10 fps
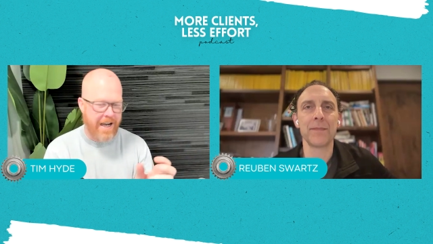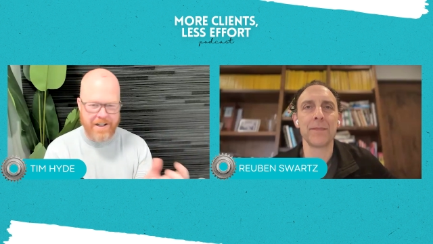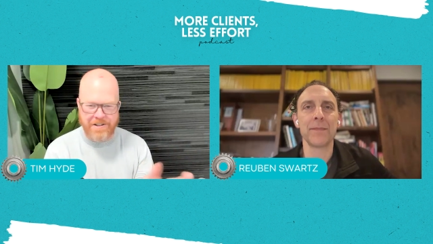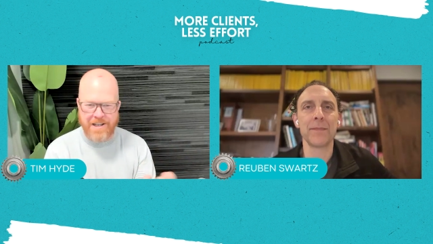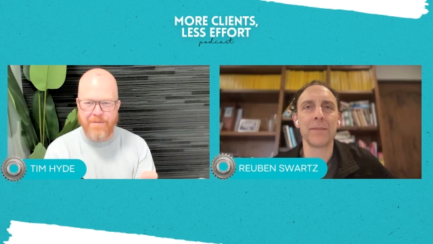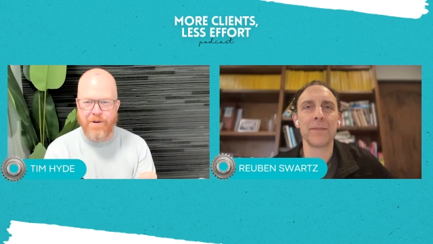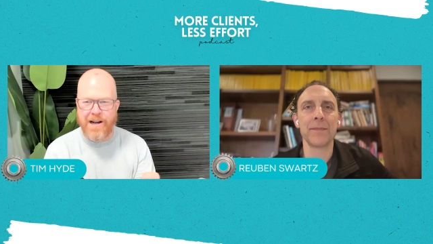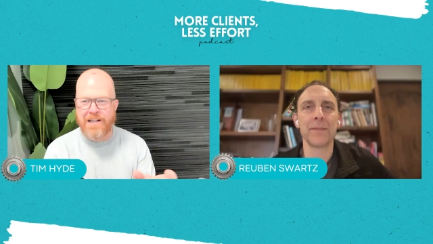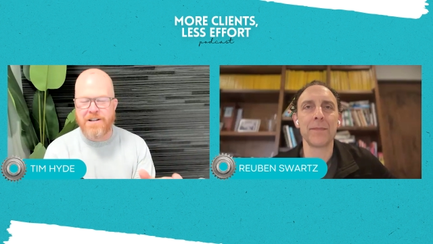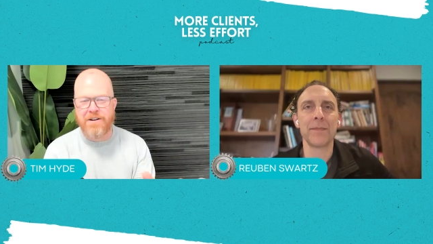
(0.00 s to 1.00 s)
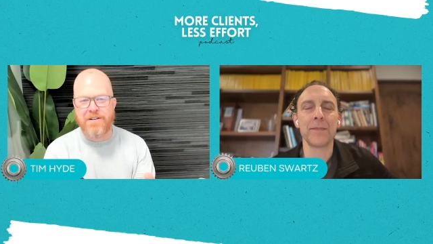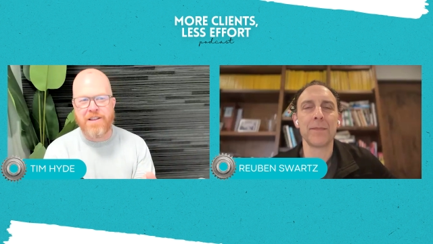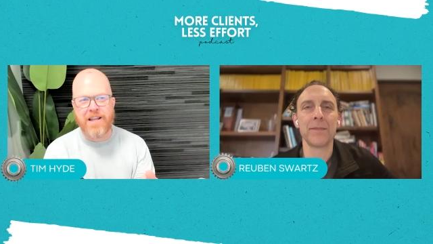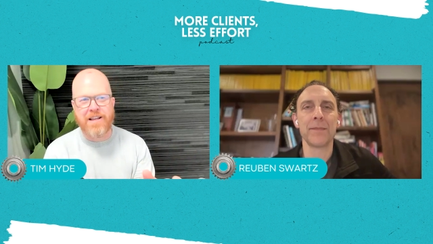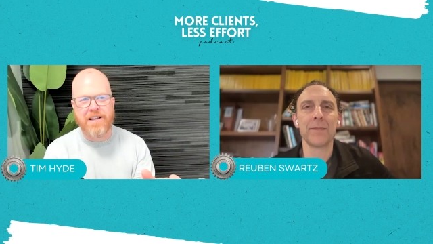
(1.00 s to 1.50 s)
Speaker 1: And in the same way, I don't
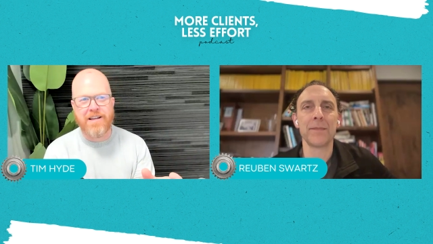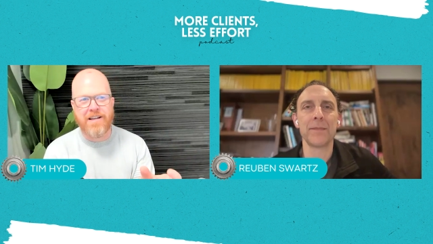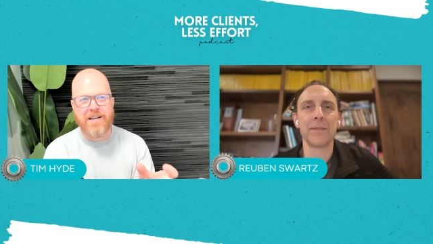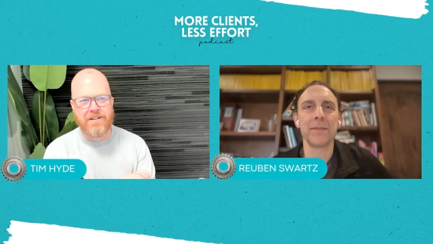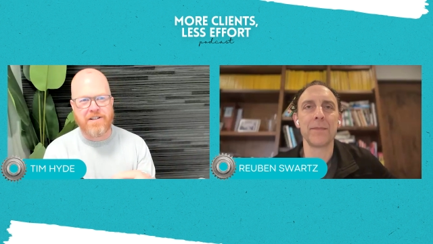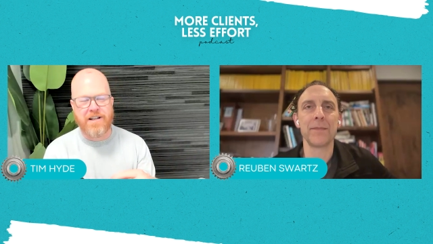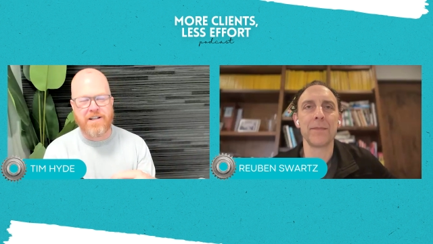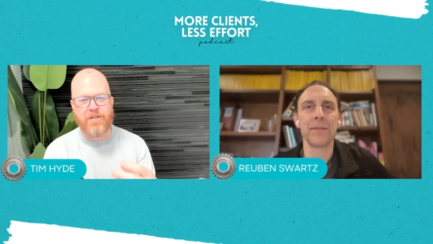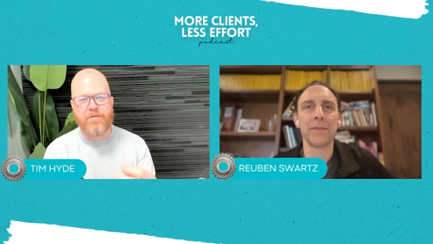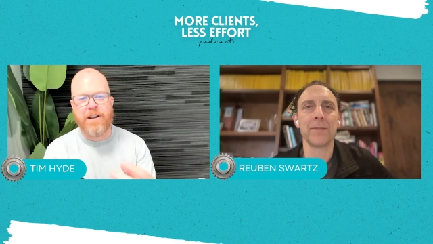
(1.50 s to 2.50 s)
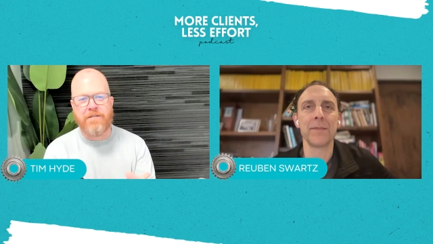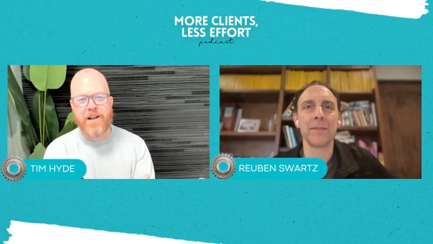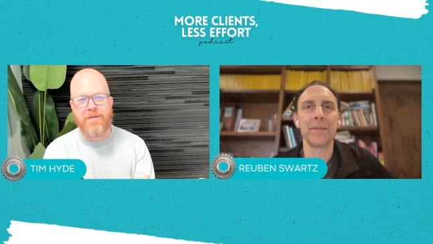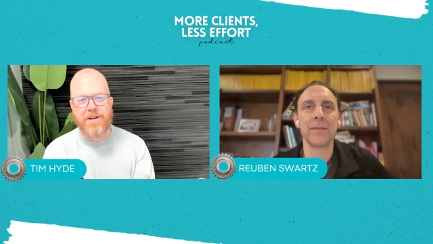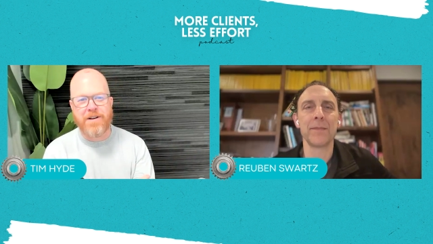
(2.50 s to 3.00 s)
think, just like software
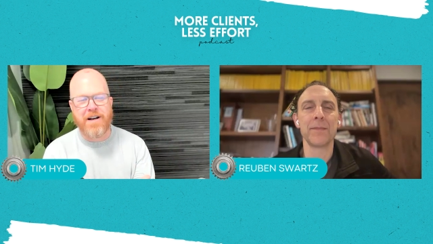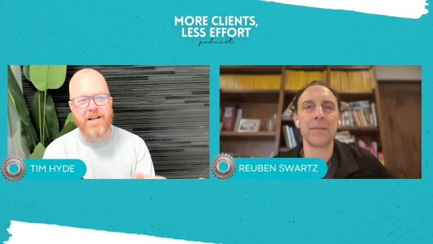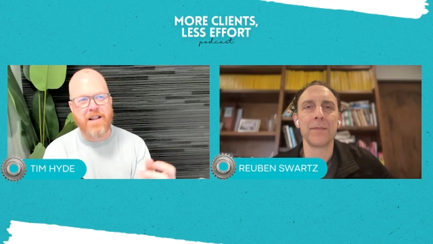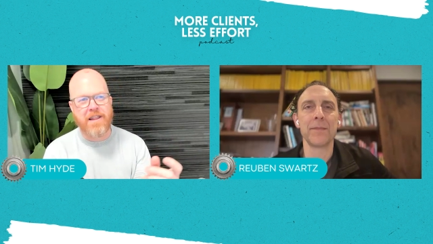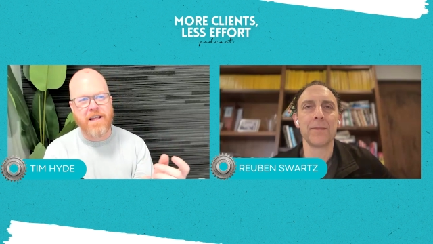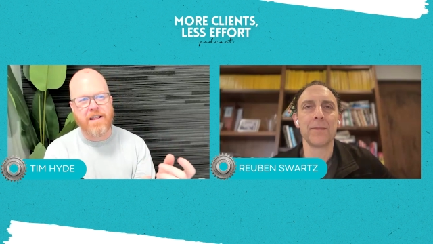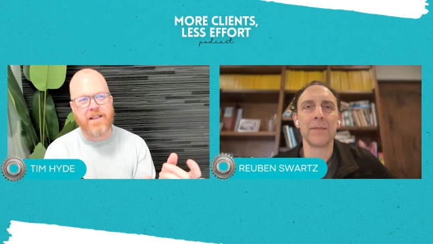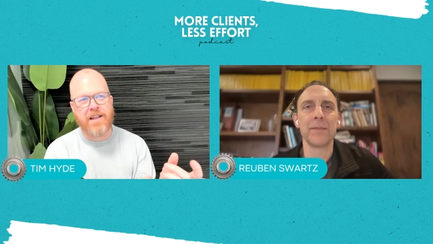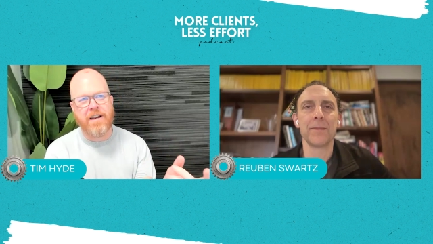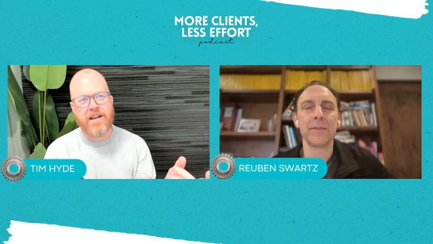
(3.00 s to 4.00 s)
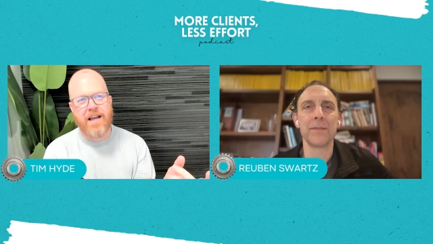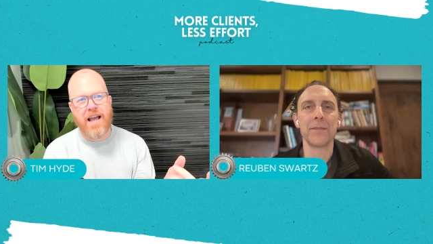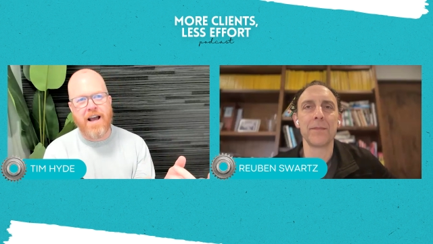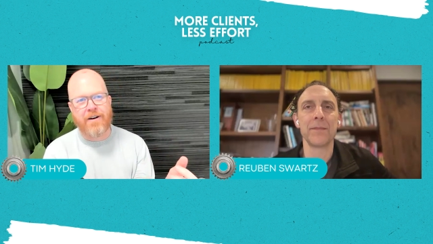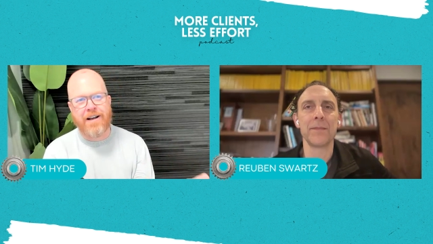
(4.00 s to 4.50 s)
development, I don't think that
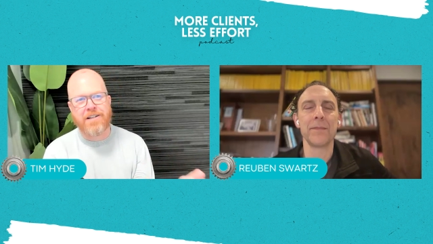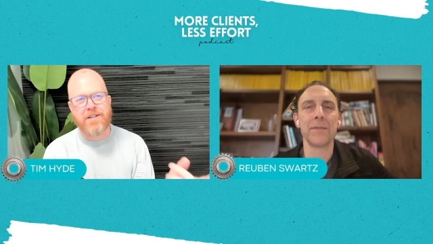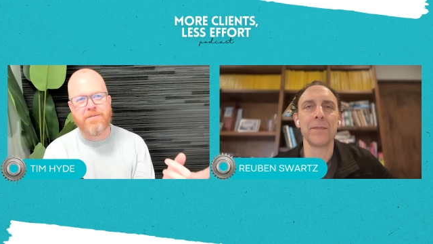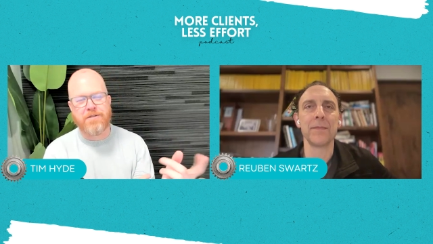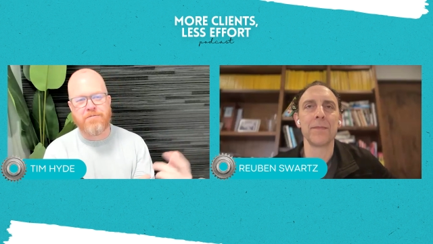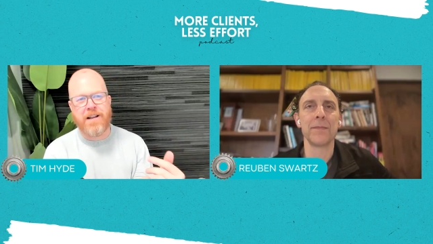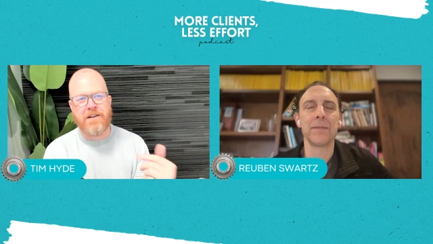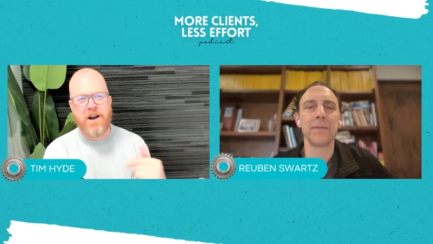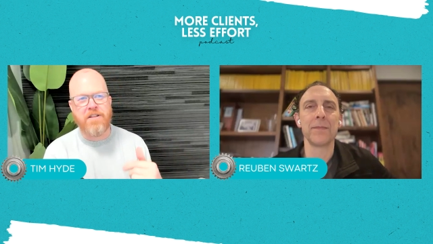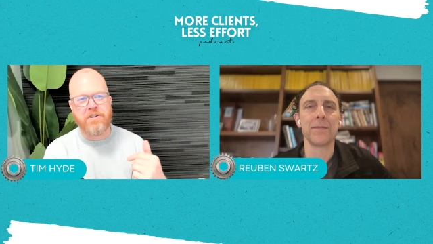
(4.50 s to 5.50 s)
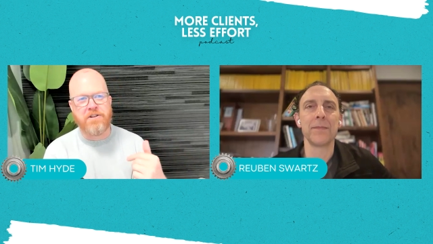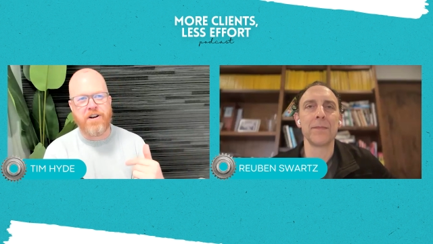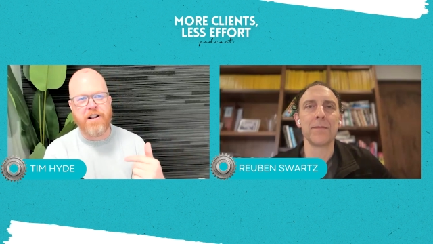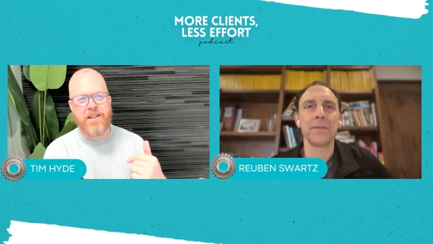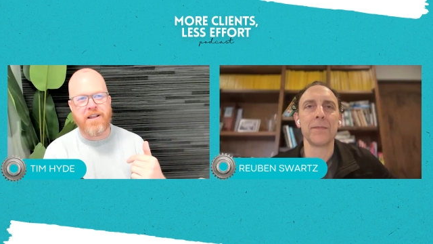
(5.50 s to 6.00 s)
our customers really know the
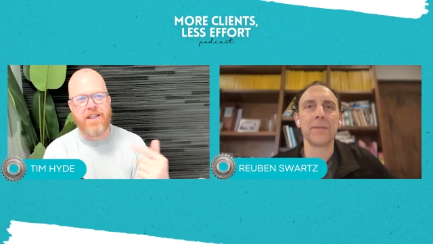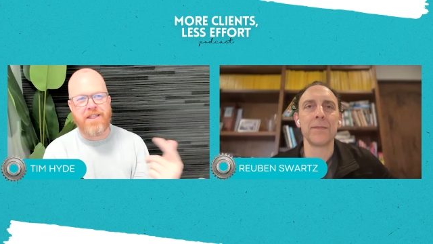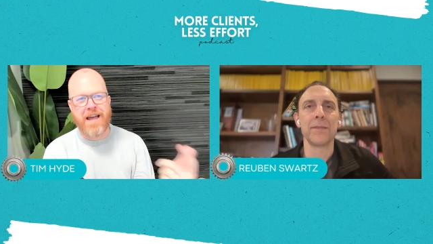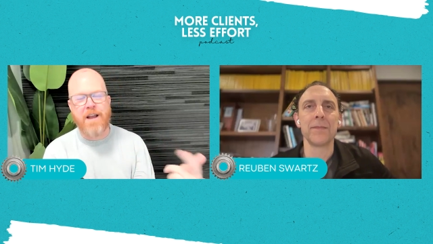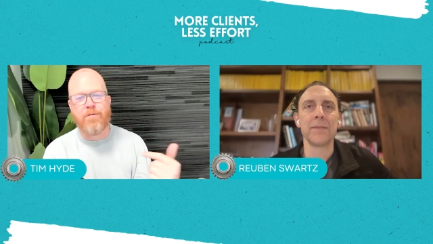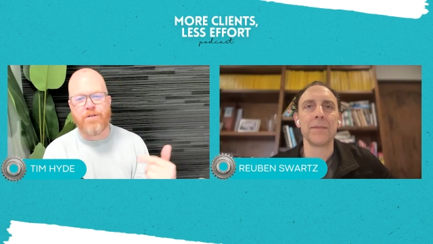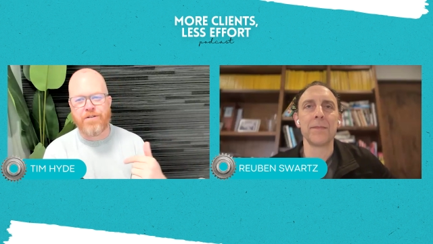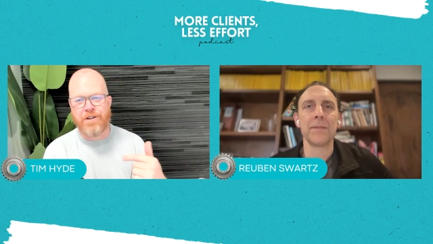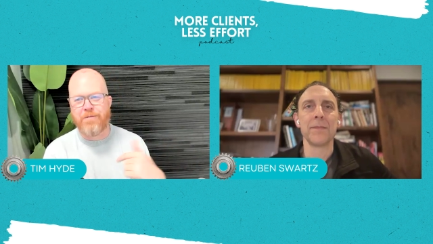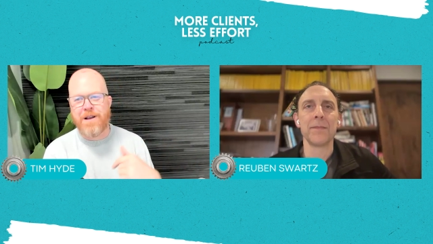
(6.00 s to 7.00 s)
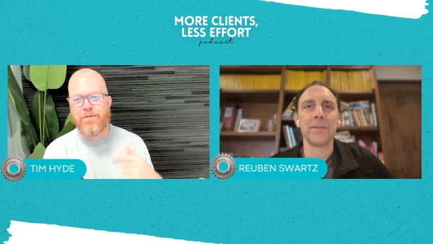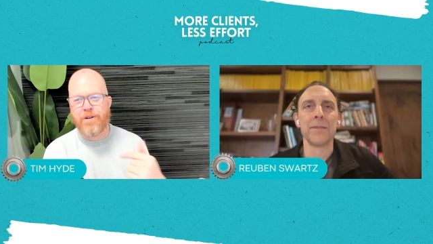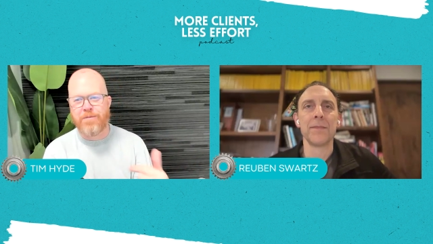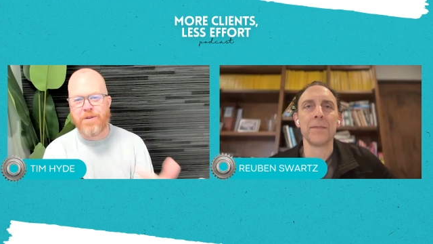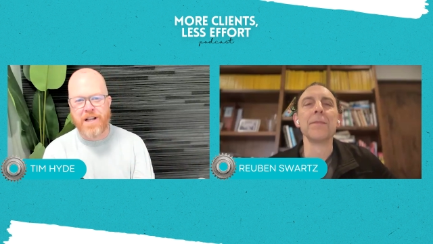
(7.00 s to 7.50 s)
journey that they want, that we
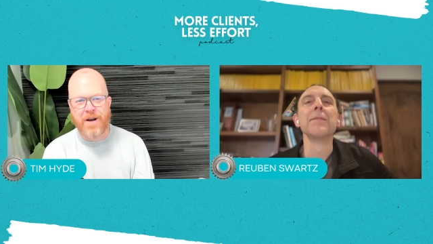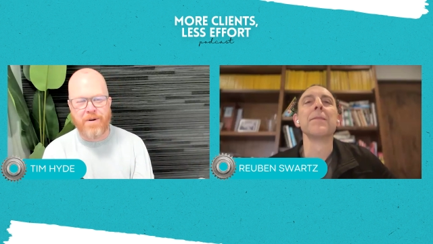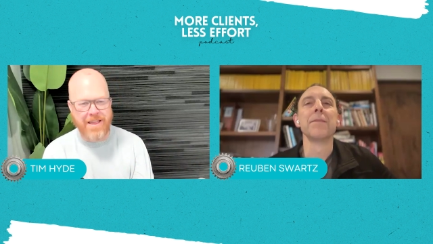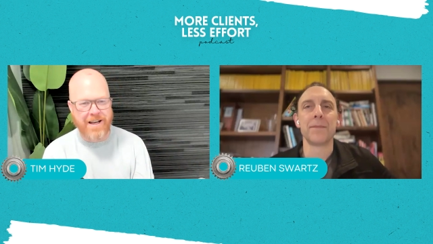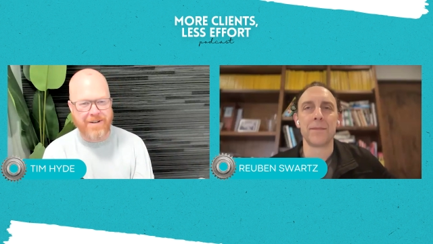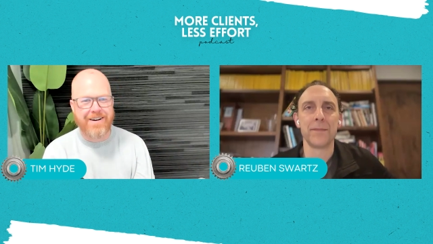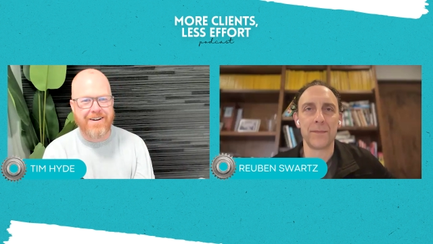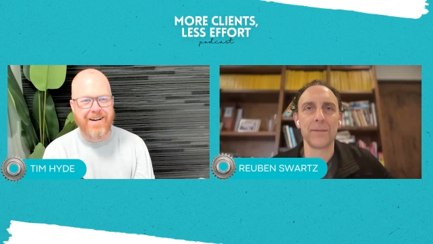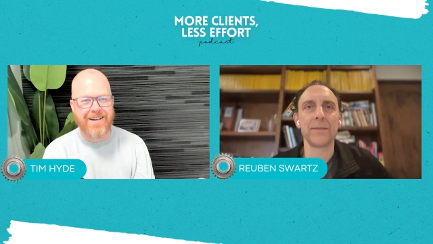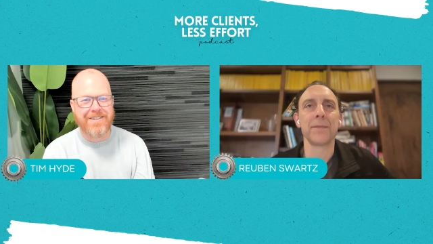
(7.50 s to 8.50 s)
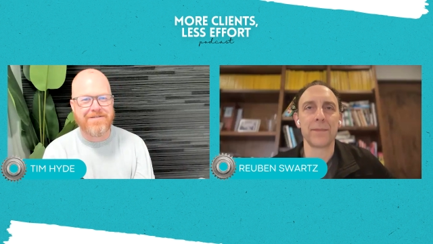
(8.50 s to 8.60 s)
want them to go on either, right?